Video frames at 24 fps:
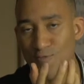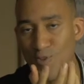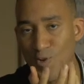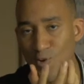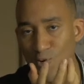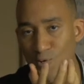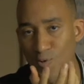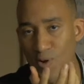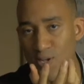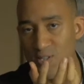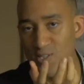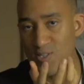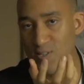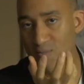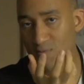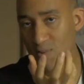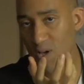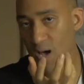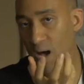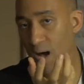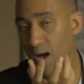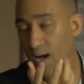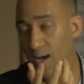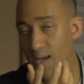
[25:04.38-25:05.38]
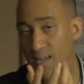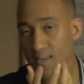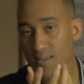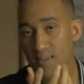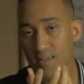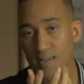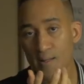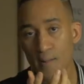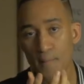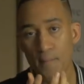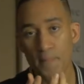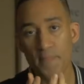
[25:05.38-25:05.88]
the grace of God
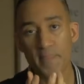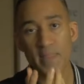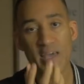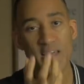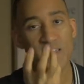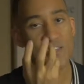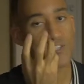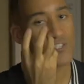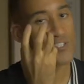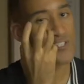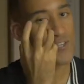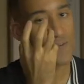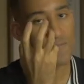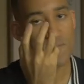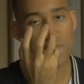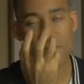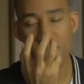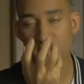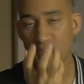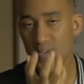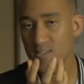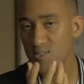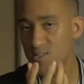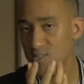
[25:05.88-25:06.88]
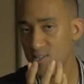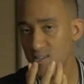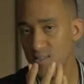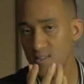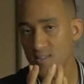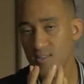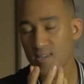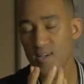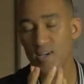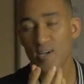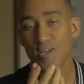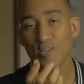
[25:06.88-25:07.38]
that is sufficient
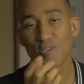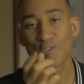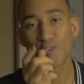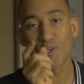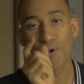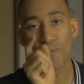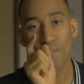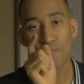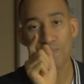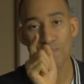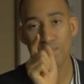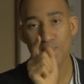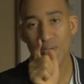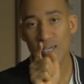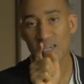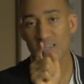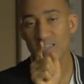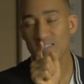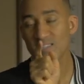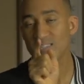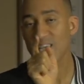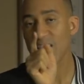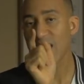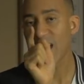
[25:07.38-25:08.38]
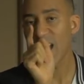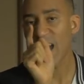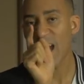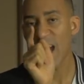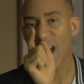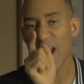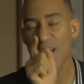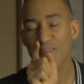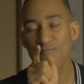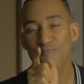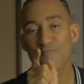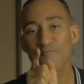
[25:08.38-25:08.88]
to meet
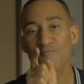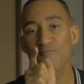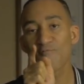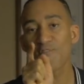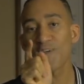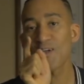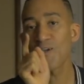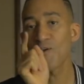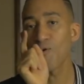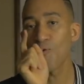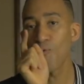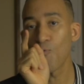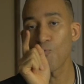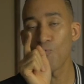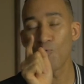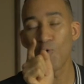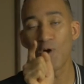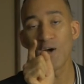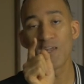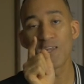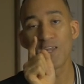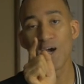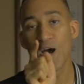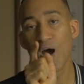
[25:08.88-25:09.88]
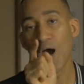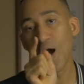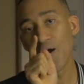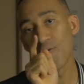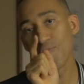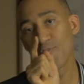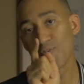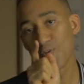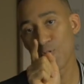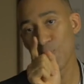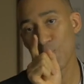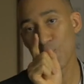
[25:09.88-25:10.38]
every one
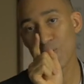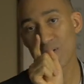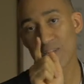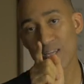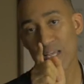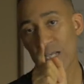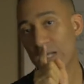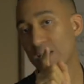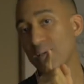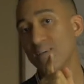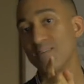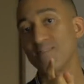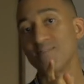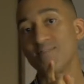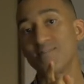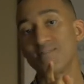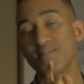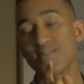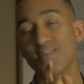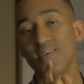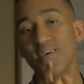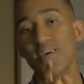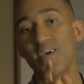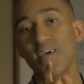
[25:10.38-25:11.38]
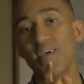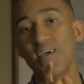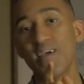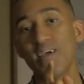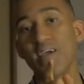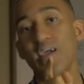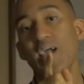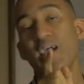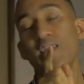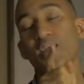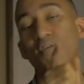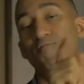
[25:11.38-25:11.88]
of your needs.
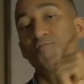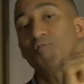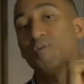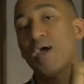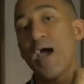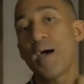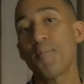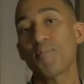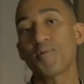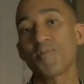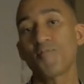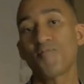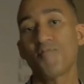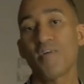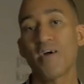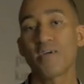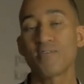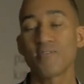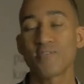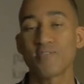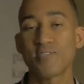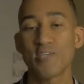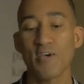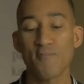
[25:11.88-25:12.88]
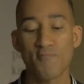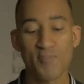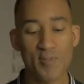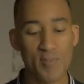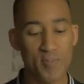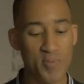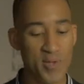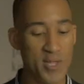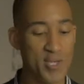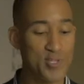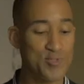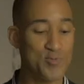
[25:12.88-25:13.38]
And if you happen to find yourself in the
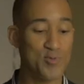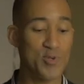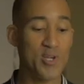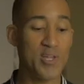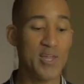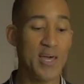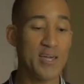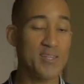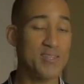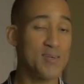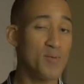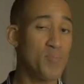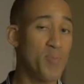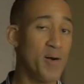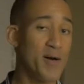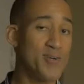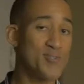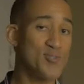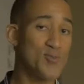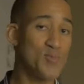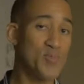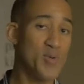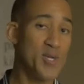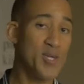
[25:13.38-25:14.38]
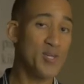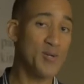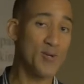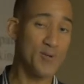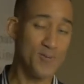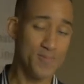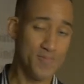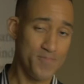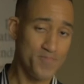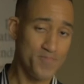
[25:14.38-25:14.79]
place where you're like the Apostle Peter,